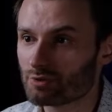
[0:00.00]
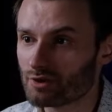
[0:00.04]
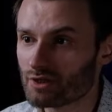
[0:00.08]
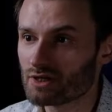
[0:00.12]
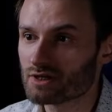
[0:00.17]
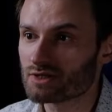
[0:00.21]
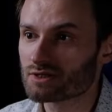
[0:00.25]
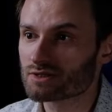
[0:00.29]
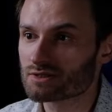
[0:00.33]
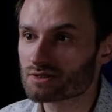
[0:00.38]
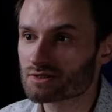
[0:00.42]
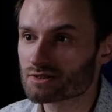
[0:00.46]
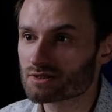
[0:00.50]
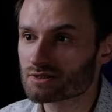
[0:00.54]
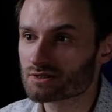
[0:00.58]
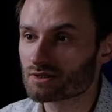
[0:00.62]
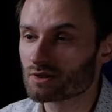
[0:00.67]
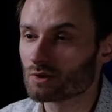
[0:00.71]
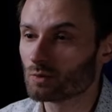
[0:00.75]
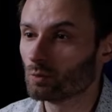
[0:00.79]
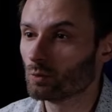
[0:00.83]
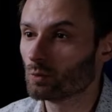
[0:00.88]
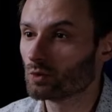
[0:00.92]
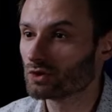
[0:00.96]
priests
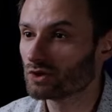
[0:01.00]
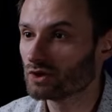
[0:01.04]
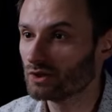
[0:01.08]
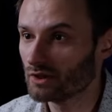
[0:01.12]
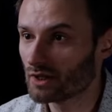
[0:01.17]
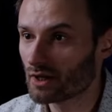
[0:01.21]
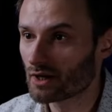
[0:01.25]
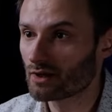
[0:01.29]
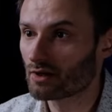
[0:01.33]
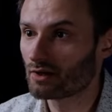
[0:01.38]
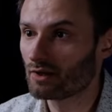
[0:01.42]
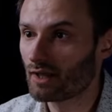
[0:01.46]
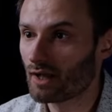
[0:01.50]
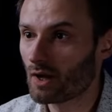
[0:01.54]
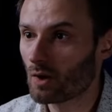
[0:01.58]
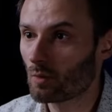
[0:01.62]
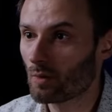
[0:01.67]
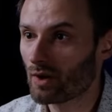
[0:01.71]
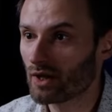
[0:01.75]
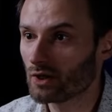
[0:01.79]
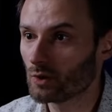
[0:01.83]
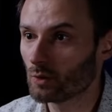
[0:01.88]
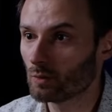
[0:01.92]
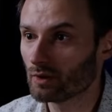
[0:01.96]
would not allow
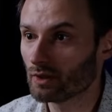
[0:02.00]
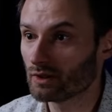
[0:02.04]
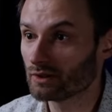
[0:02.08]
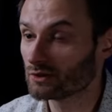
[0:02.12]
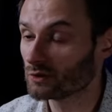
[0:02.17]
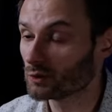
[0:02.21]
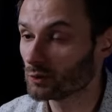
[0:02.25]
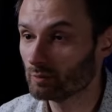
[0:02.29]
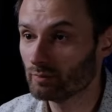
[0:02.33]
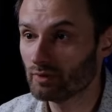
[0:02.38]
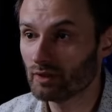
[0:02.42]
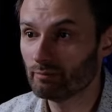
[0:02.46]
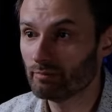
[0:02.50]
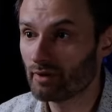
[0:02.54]
anyone to be